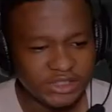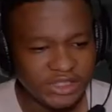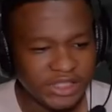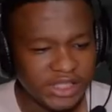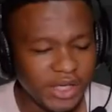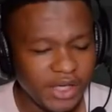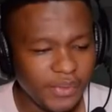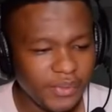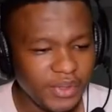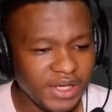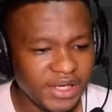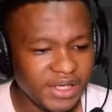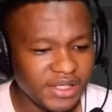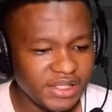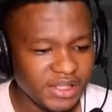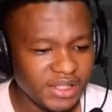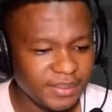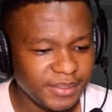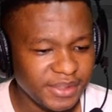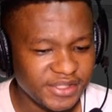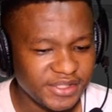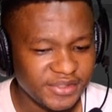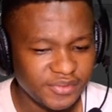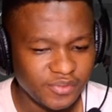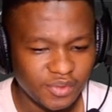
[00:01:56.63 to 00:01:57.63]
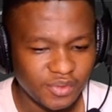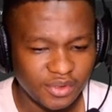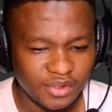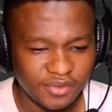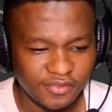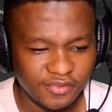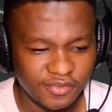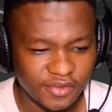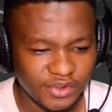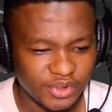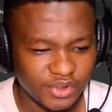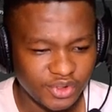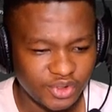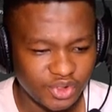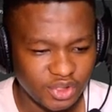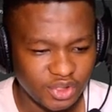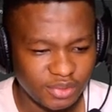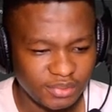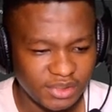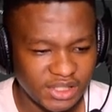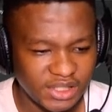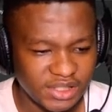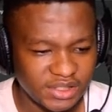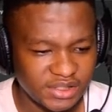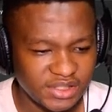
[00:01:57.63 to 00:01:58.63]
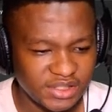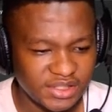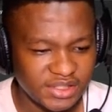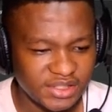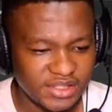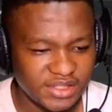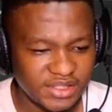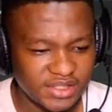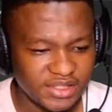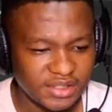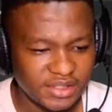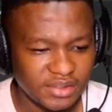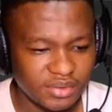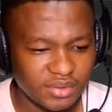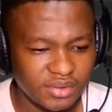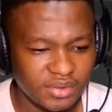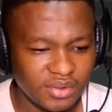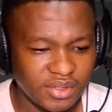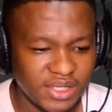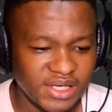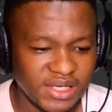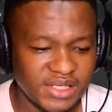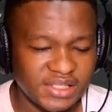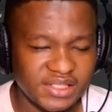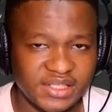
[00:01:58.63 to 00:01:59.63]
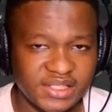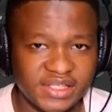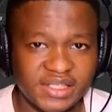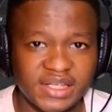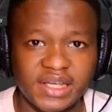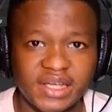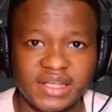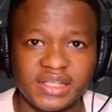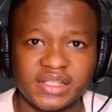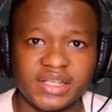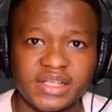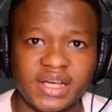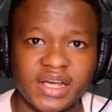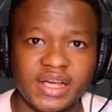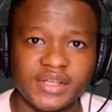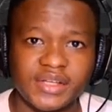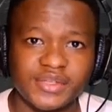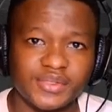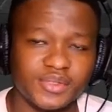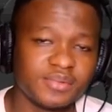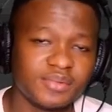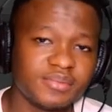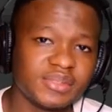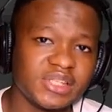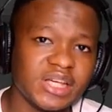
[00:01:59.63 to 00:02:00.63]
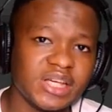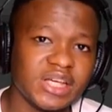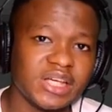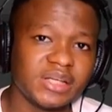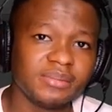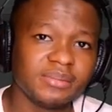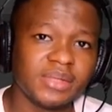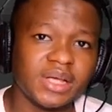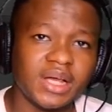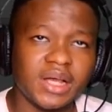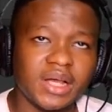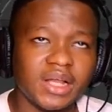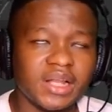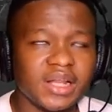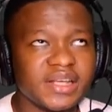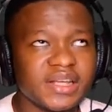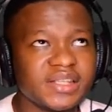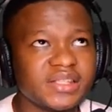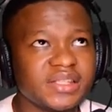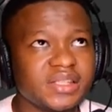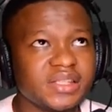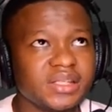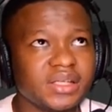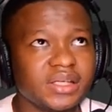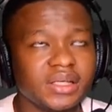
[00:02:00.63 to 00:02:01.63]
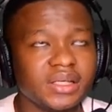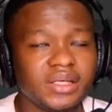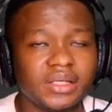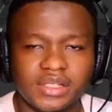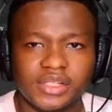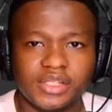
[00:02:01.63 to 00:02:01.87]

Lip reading: Here we are in the amazing world of Photoshop, and this is a logo I designed sometime last year.